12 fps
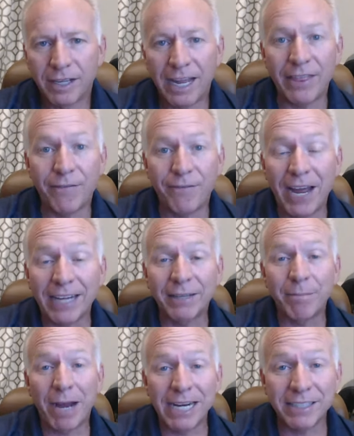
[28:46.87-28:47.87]
And the fact that
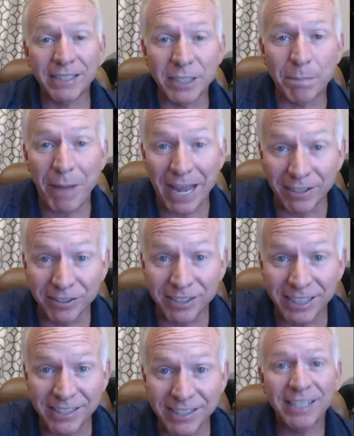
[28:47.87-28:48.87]
Meiselas peddles
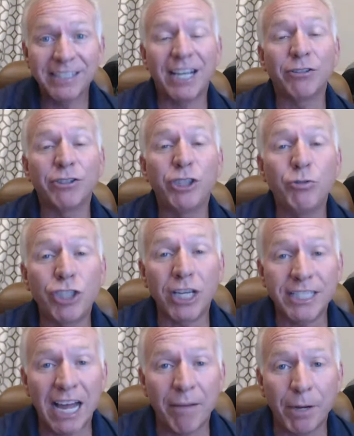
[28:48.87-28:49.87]
this tells you just
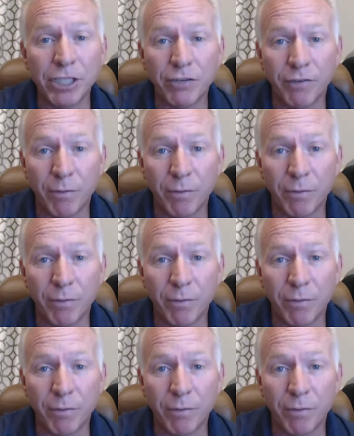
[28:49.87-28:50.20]
how much of a